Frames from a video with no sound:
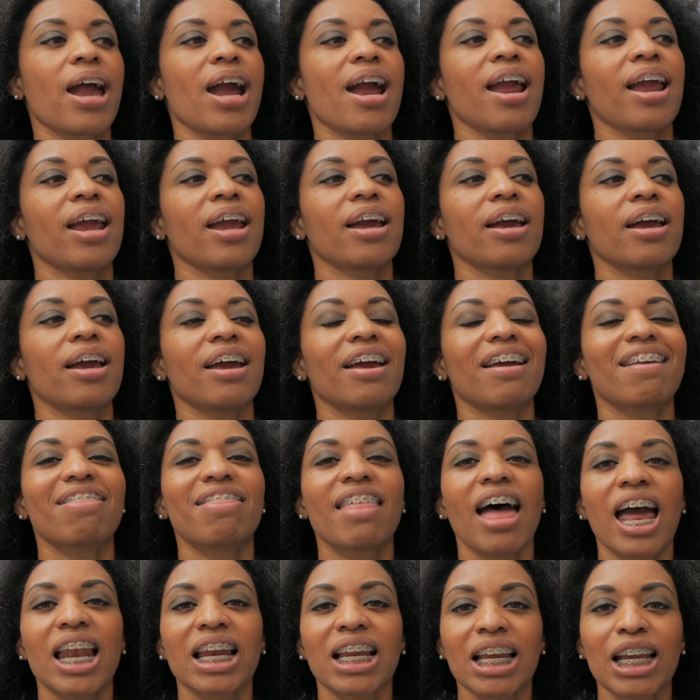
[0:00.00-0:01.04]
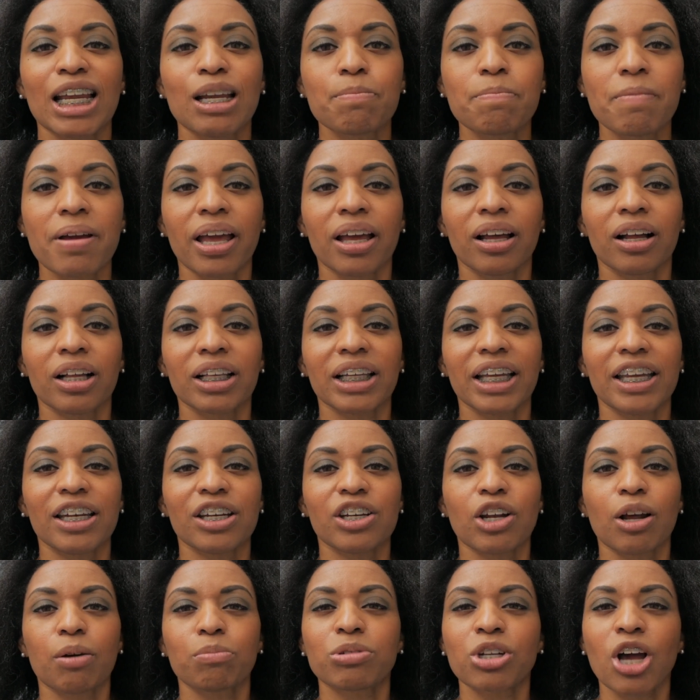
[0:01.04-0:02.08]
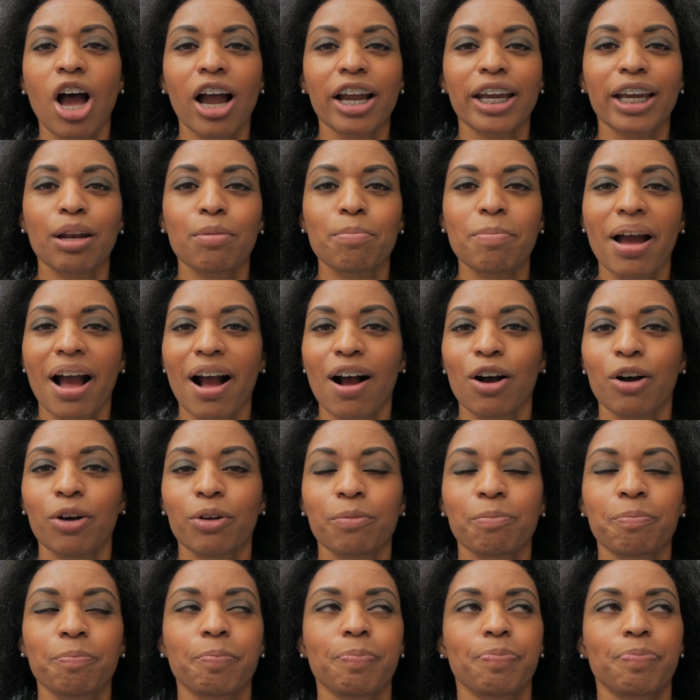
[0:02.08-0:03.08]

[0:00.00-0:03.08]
And that email ended up talking about